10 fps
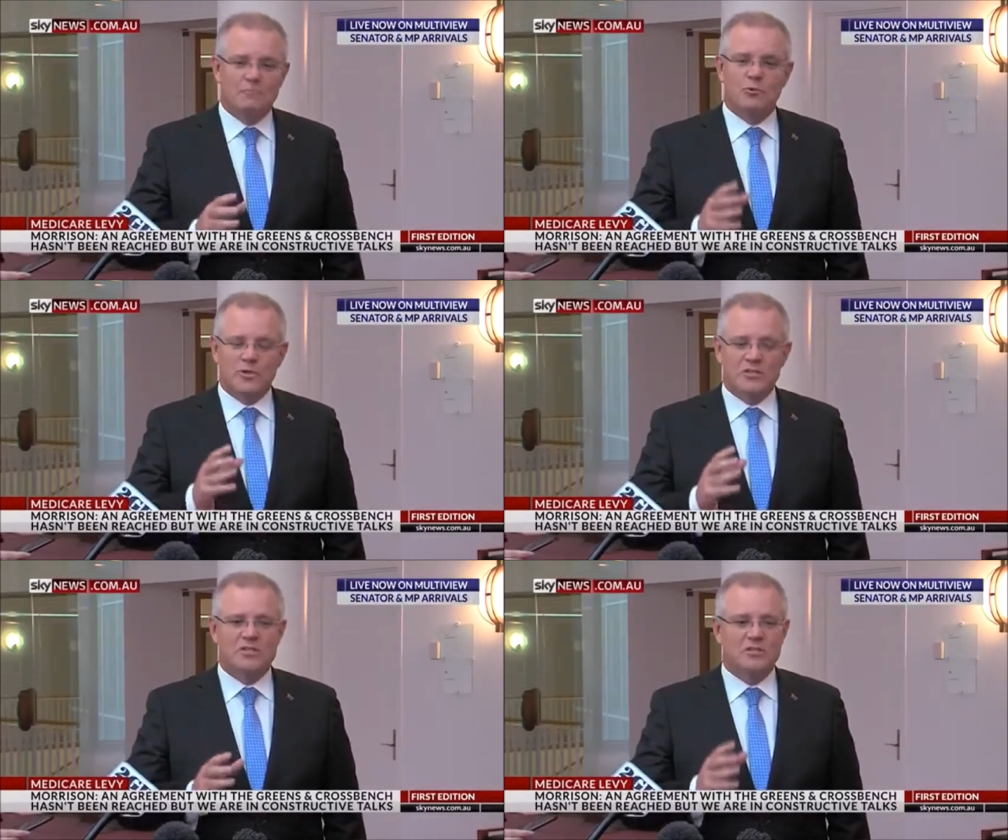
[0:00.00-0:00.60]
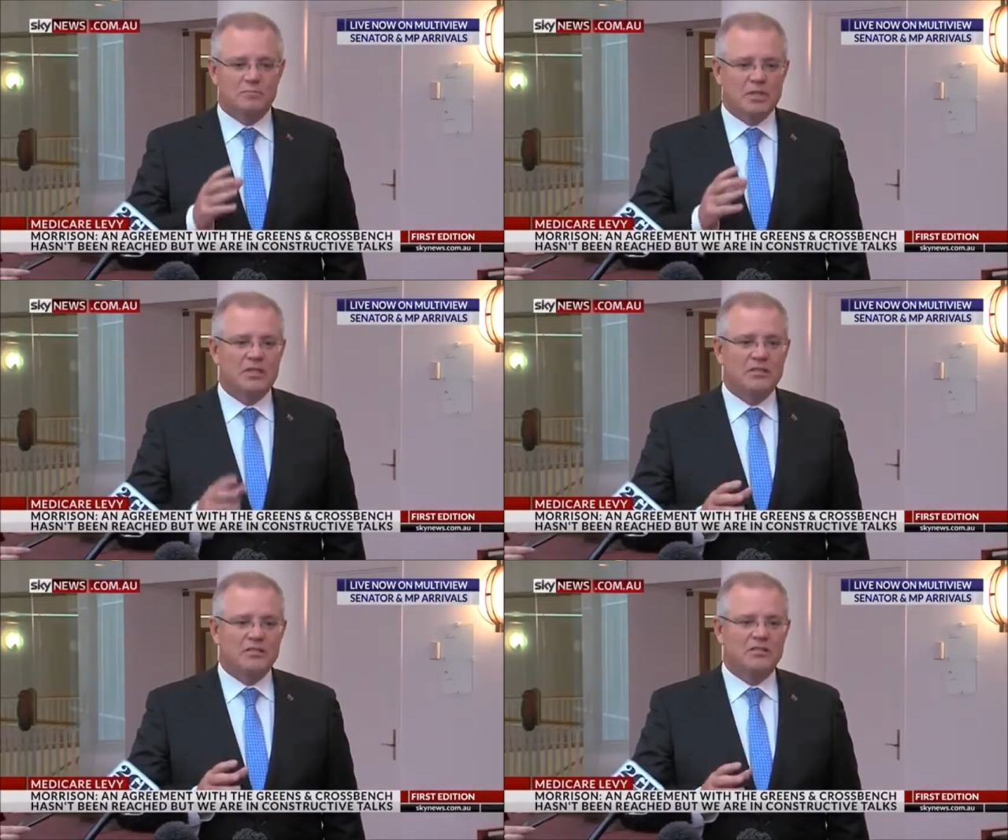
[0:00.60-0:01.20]
people with
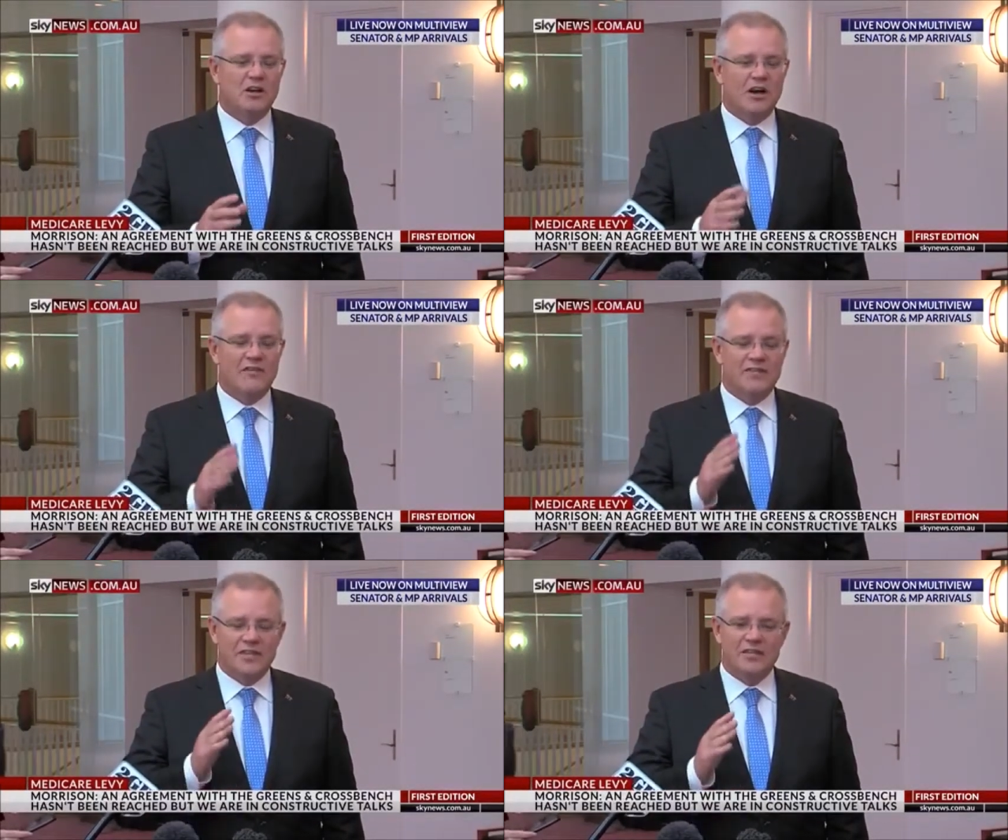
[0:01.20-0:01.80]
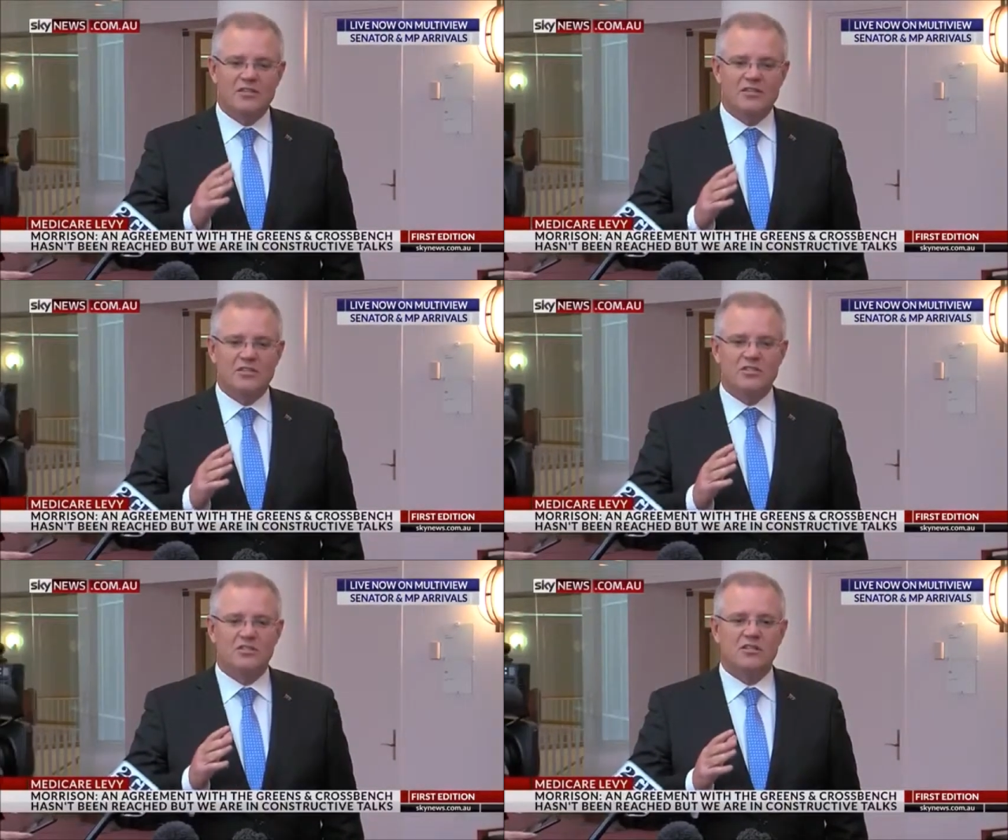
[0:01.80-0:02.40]
disabilities, I think
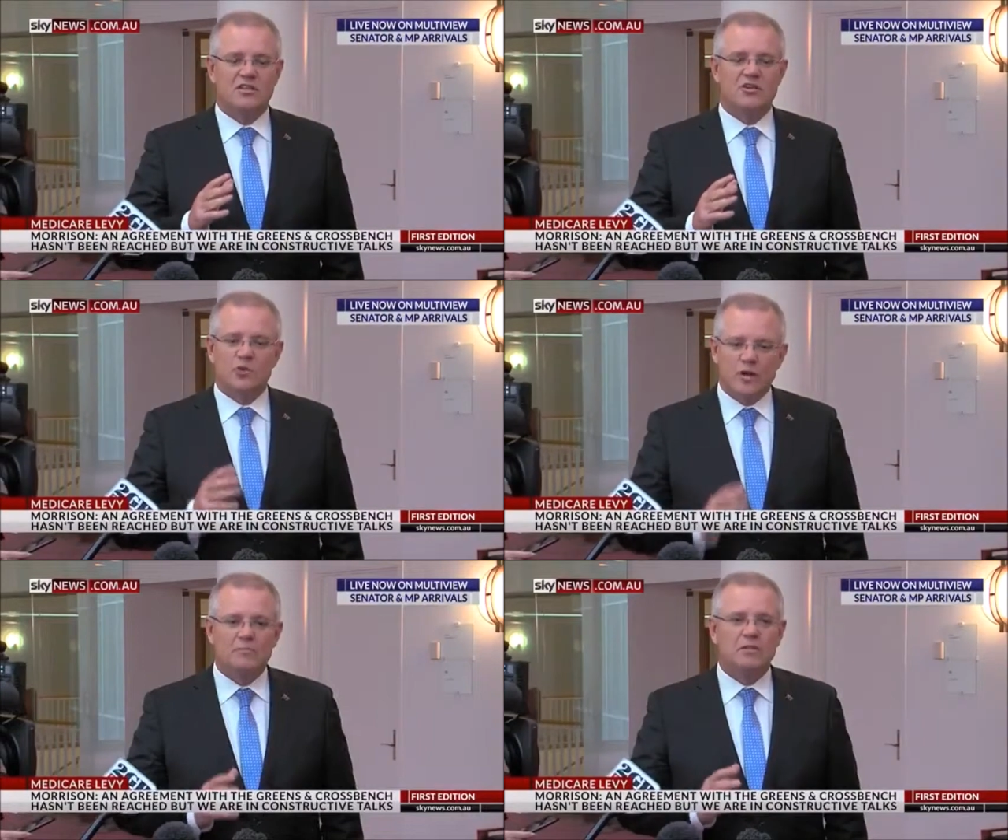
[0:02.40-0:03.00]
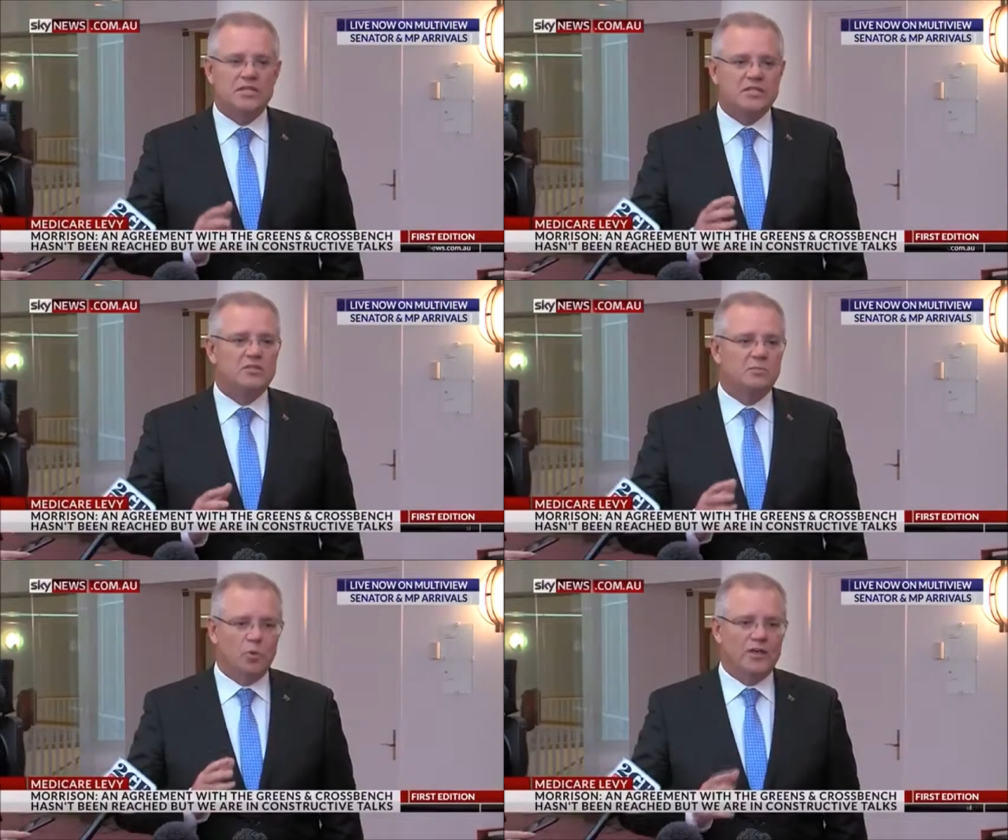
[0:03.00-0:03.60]
is just incredibly
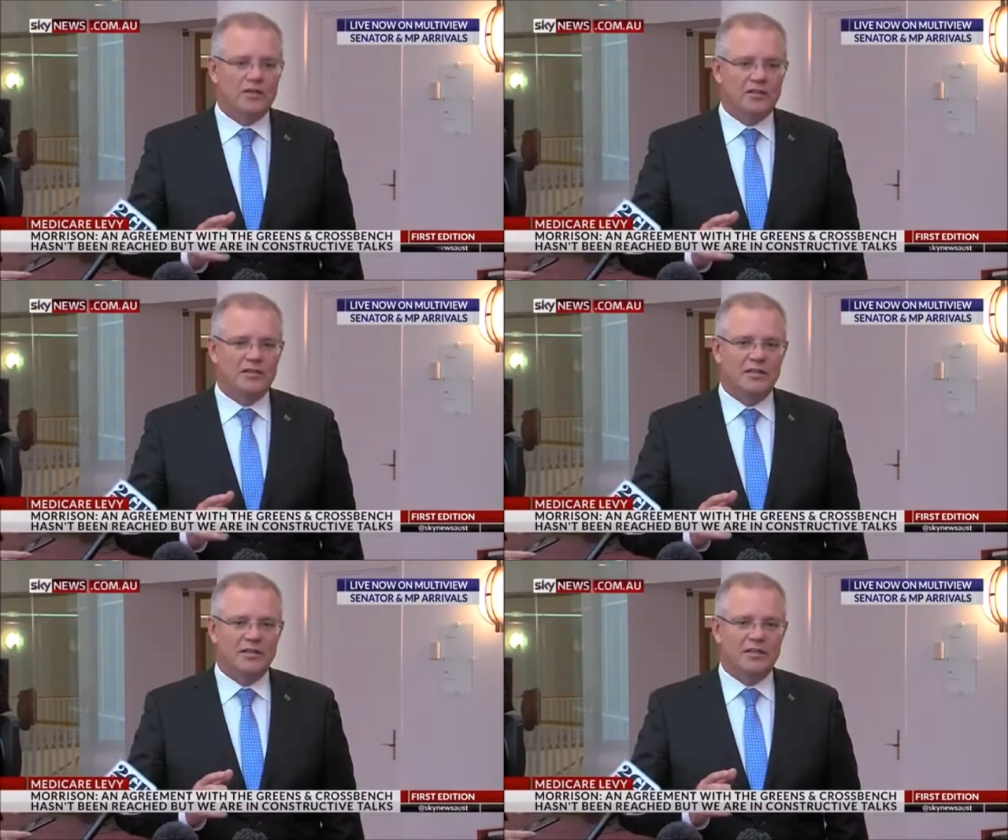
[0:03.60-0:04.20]
disappointing.